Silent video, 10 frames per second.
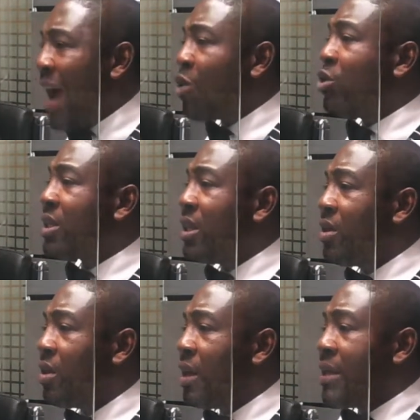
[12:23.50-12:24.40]
And until
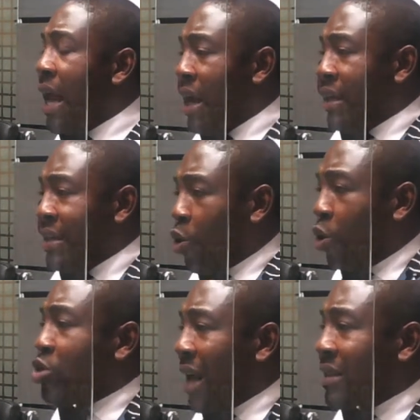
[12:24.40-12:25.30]
the
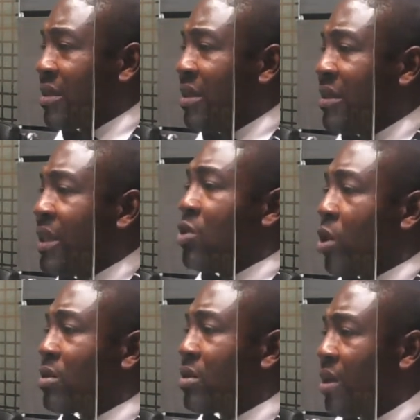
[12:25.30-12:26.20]
contract did
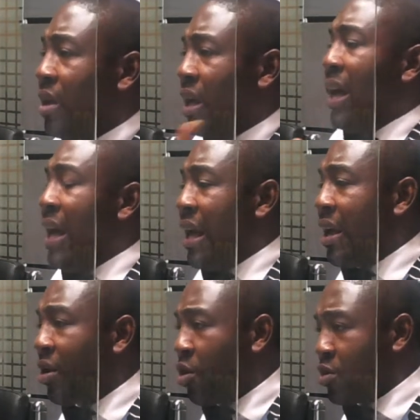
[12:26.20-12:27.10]
not
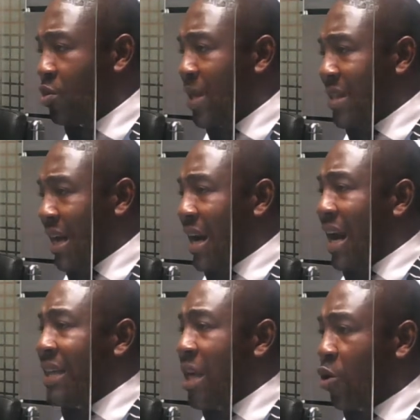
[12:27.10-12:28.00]
consummate. Okay.
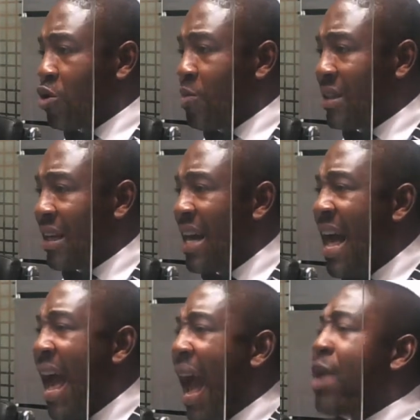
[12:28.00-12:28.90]
Anana enye consummated.
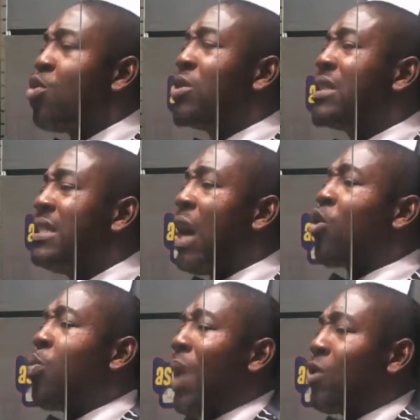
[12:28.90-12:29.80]
Yeah. And until
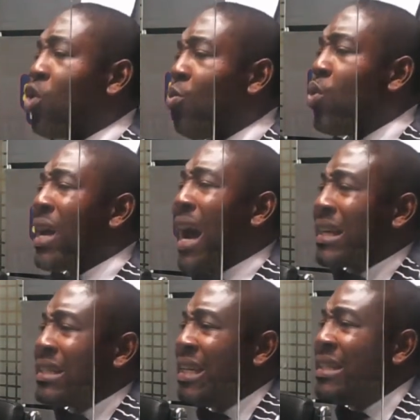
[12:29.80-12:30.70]
Nyankopo Adom, we
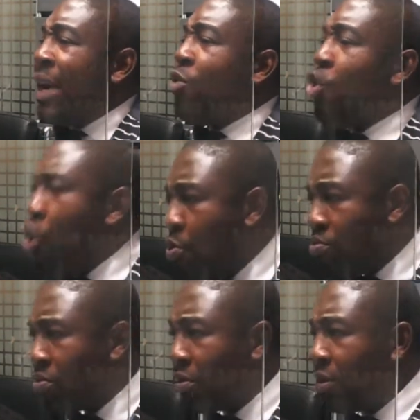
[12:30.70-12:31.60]
had the room